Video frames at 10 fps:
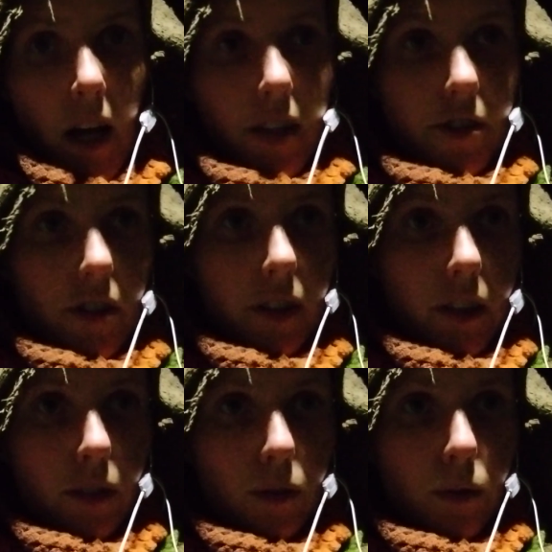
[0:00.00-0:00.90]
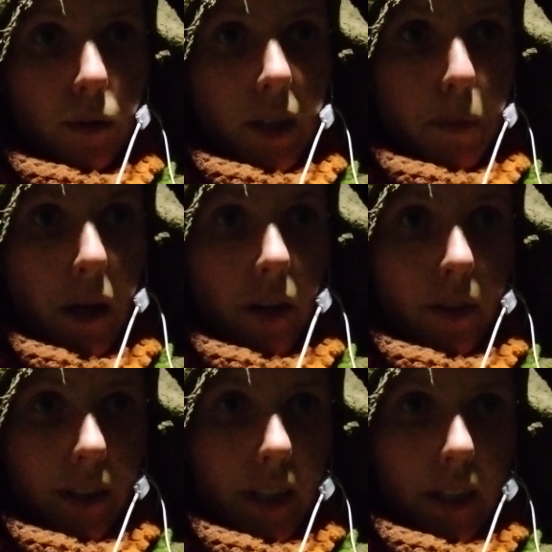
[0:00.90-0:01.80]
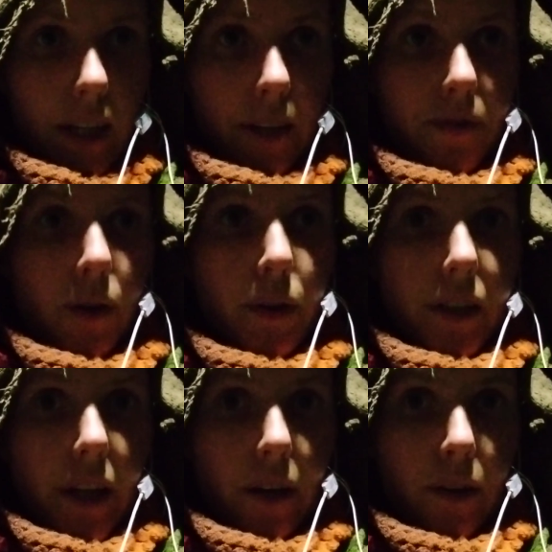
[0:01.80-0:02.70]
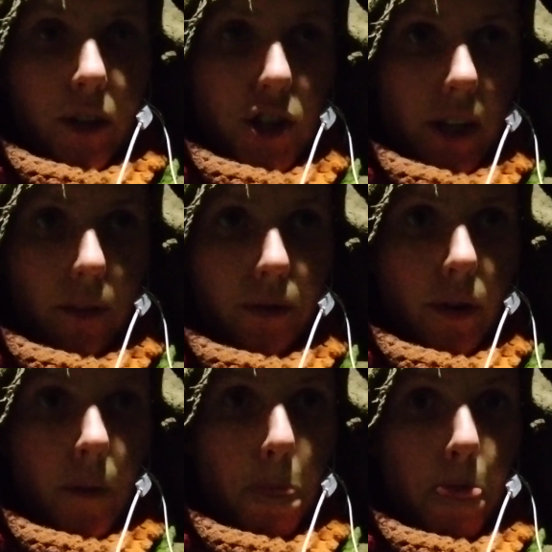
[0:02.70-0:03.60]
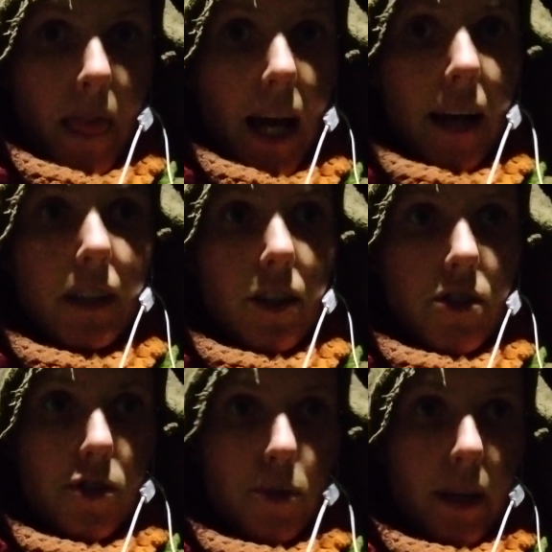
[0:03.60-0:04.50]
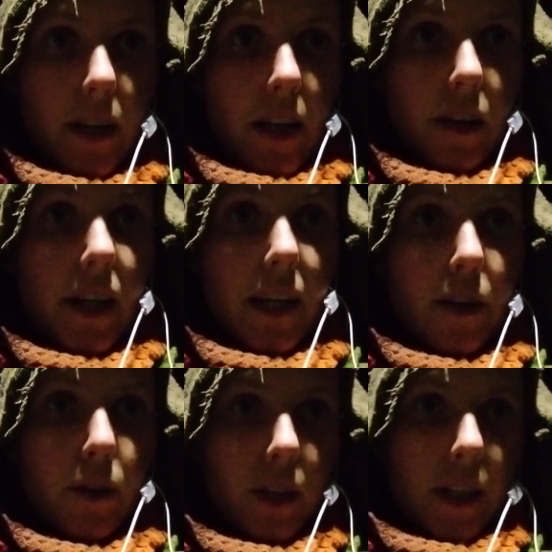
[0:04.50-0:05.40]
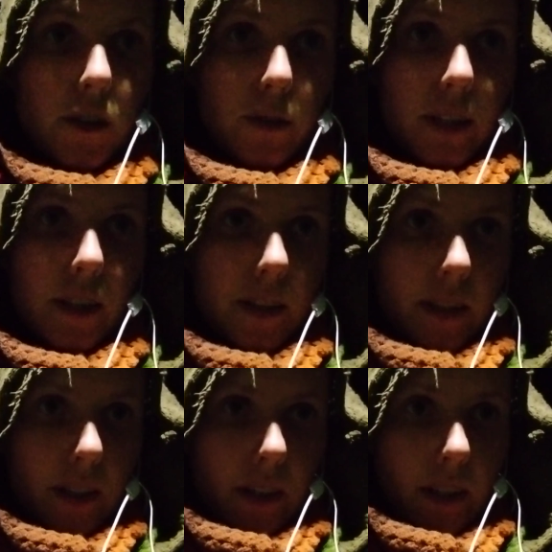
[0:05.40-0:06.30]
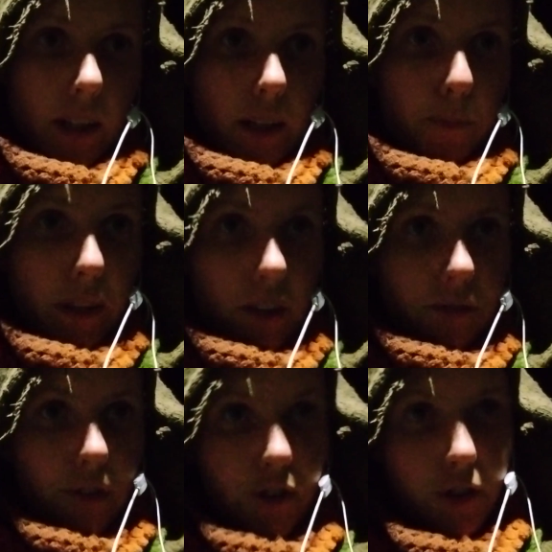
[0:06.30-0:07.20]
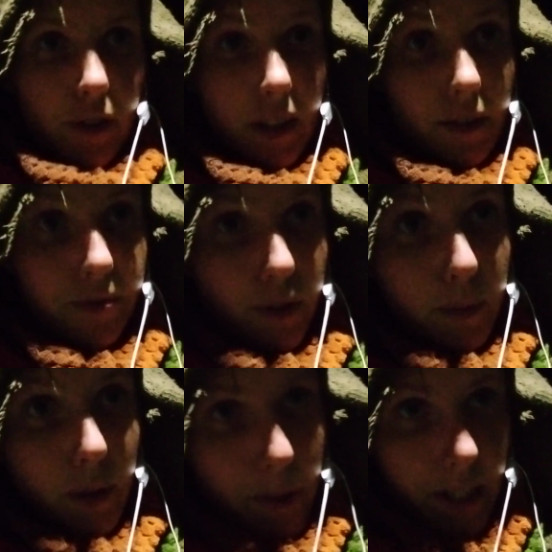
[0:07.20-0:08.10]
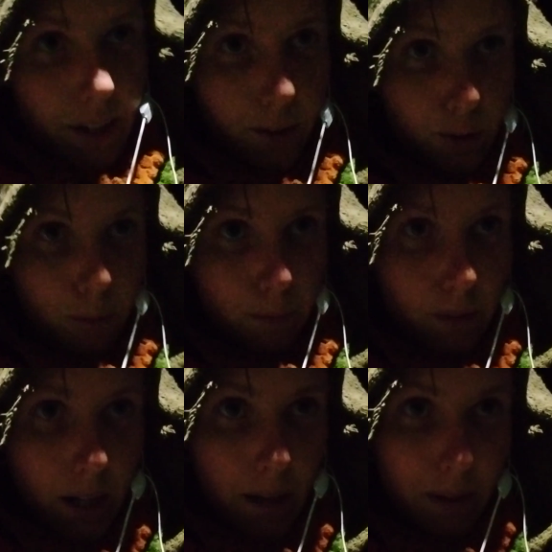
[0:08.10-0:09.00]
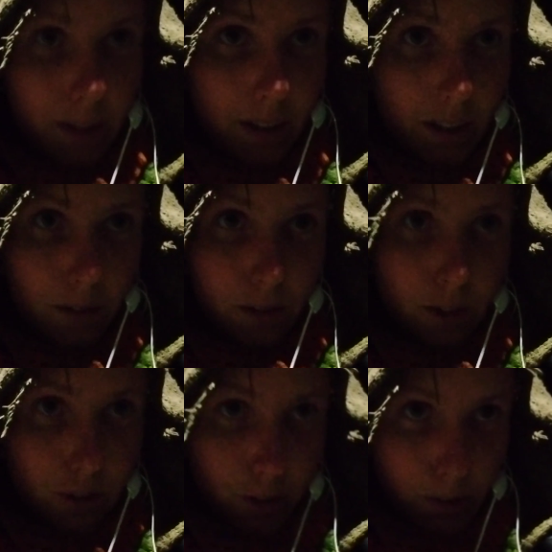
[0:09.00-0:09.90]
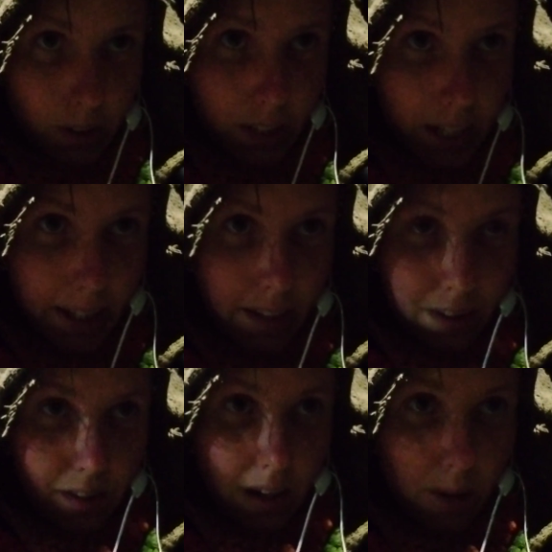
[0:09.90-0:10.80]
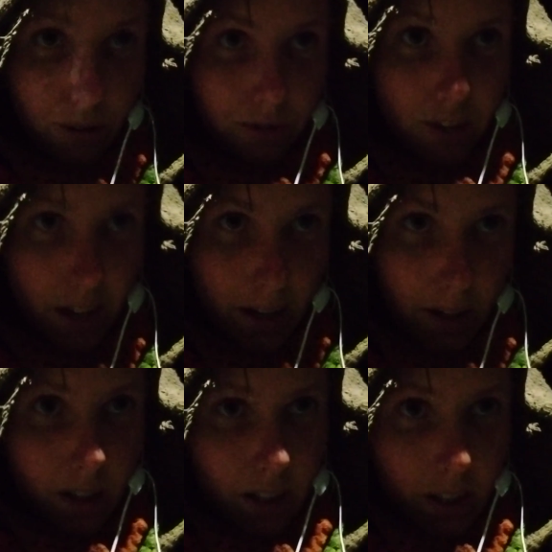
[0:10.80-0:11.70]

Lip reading: I started to read Bhagavad Gita. I found it there on the shelf. And this is where I really got into it. But unfortunately, from the prayer room, I mean, you're not going to take anything out of there,